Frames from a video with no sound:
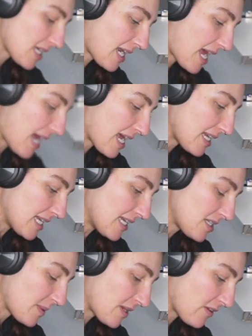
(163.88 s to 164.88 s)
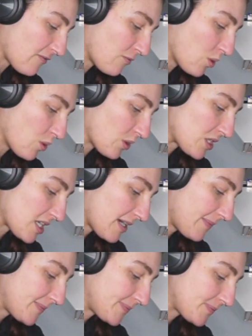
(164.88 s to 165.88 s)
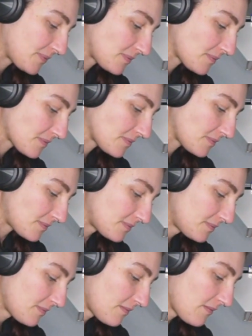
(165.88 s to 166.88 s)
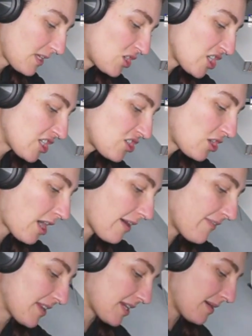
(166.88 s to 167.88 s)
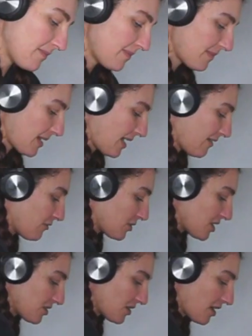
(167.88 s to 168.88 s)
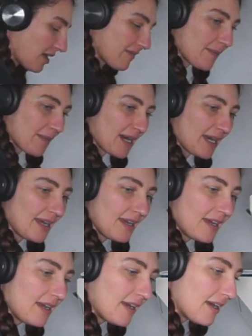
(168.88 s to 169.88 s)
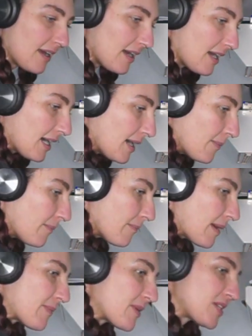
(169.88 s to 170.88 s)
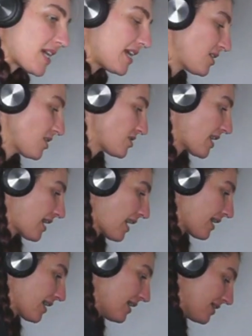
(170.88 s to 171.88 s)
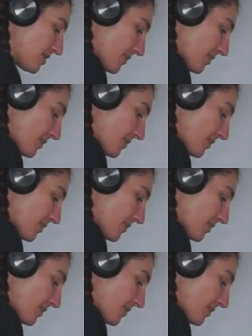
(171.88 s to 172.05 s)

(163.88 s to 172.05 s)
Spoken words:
add a little bit of water, just to cover them, enough water to cover my my potatoes, and add a little bit